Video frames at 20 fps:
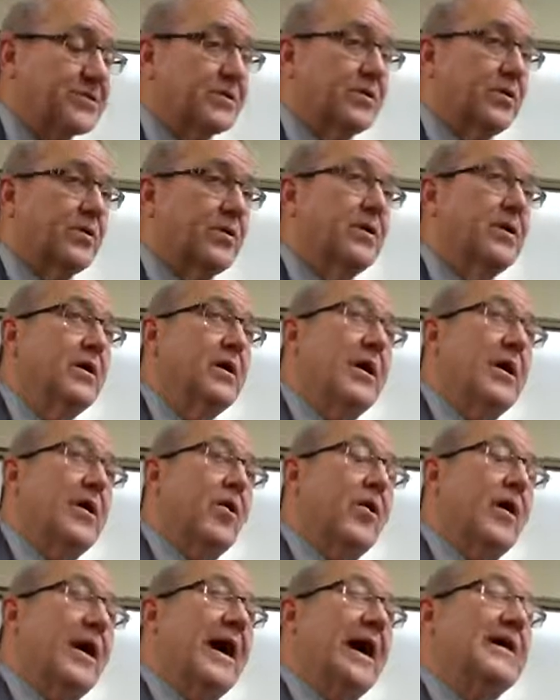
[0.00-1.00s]
it or
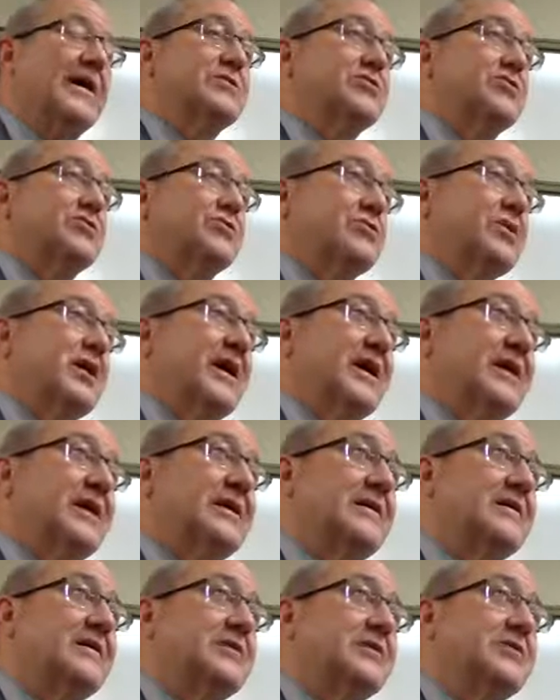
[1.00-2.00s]
as you're saying
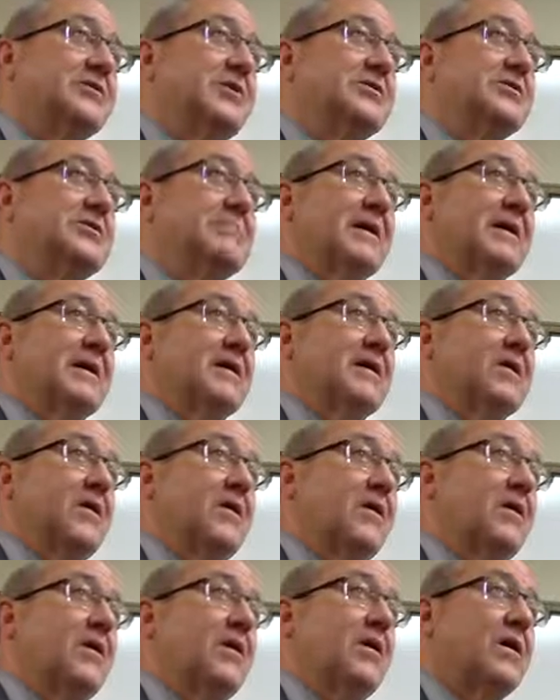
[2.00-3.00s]
it, does it make a
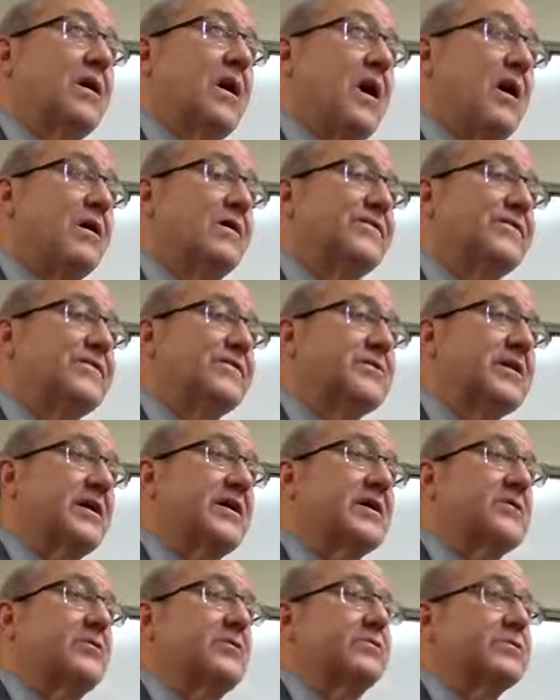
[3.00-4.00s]
long alpha
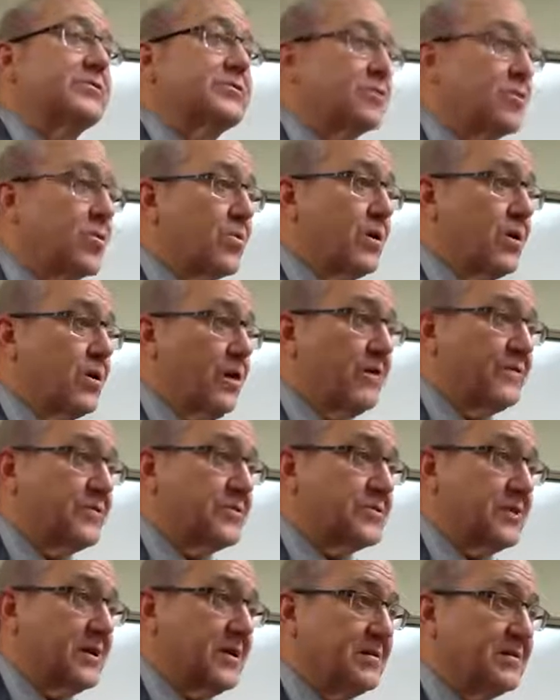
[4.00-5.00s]
sound or a short alpha
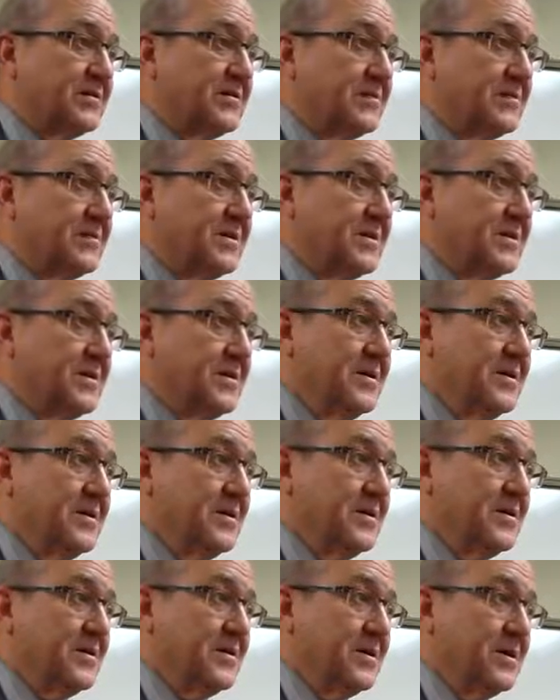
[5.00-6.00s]
sound?
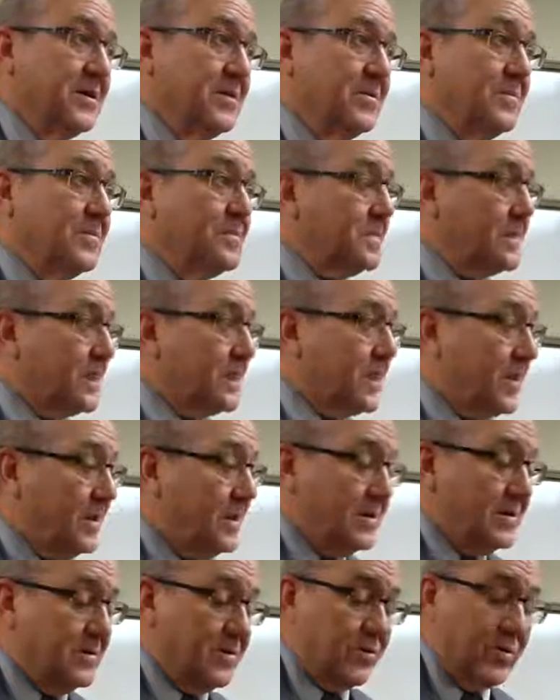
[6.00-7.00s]
You know,
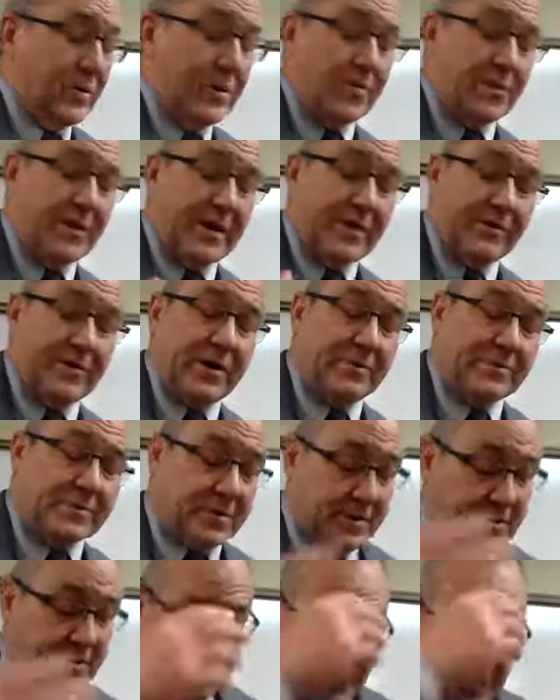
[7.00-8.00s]
well, whenever I'm
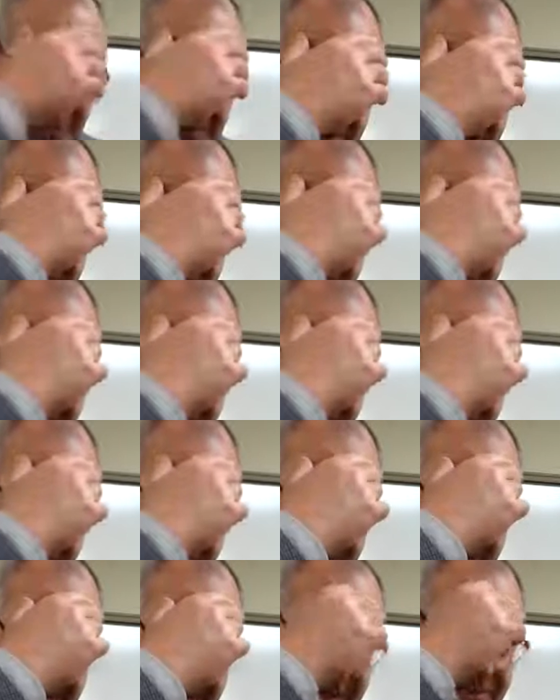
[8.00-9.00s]
sitting there reading it,
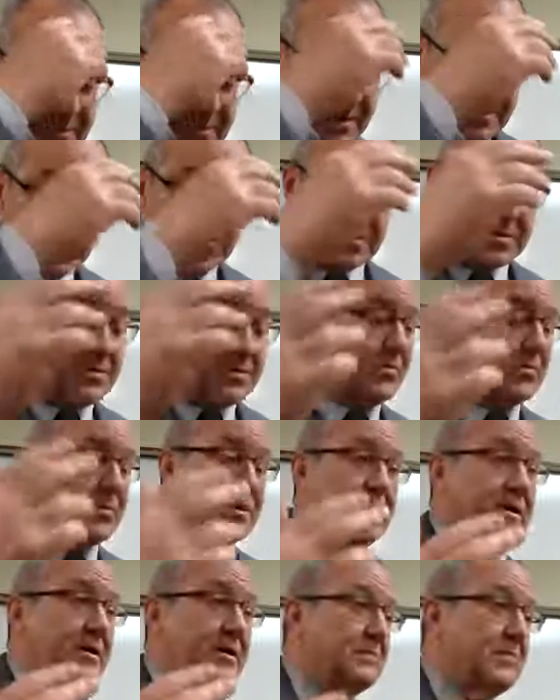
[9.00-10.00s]
sometimes that just don't
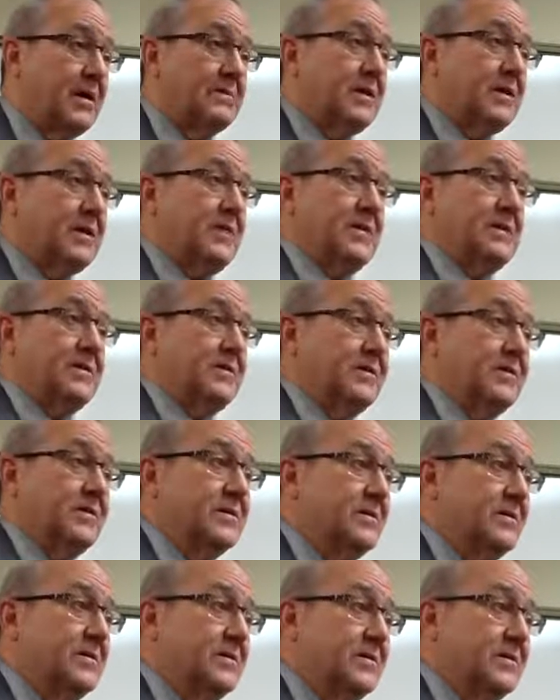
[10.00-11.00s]
click in my mind.
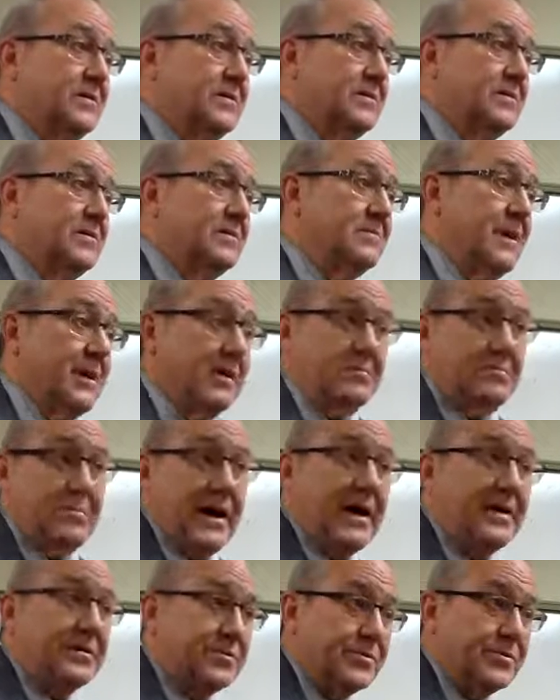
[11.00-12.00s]
It
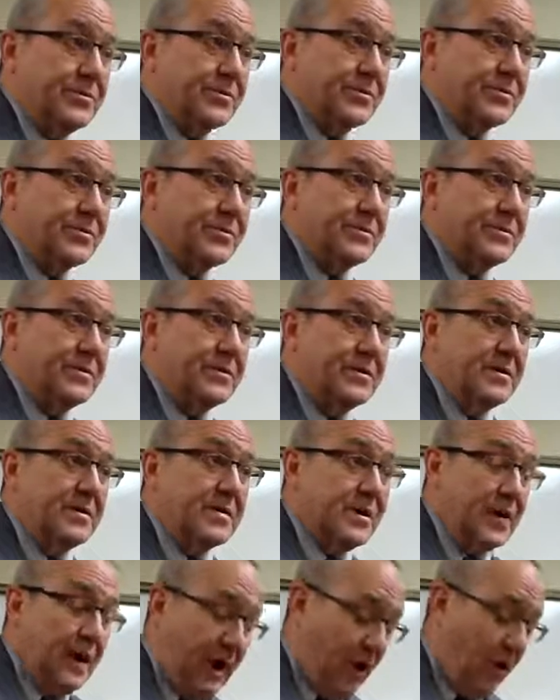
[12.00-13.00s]
might in yours.
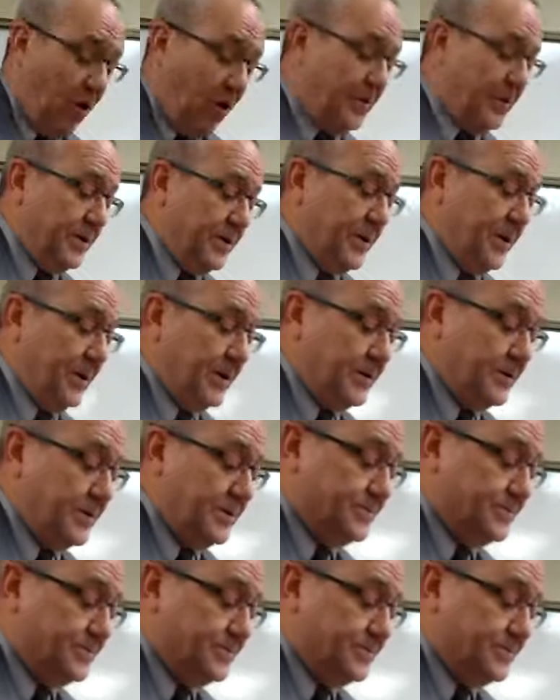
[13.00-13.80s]
I hope it does.